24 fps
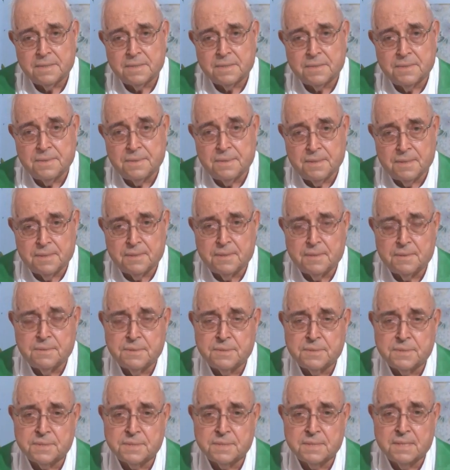to
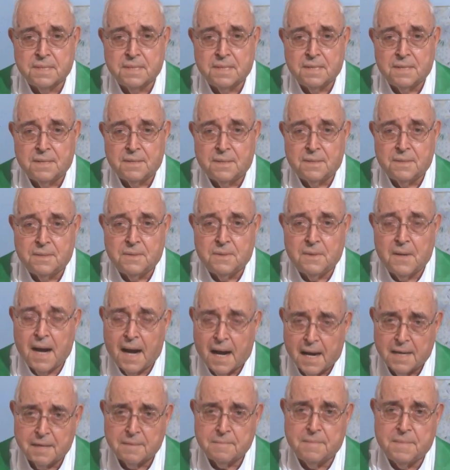those who
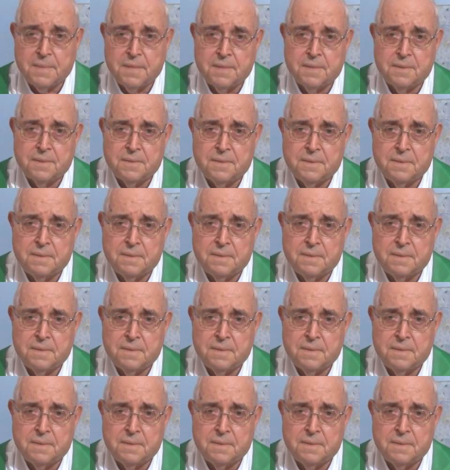harm you.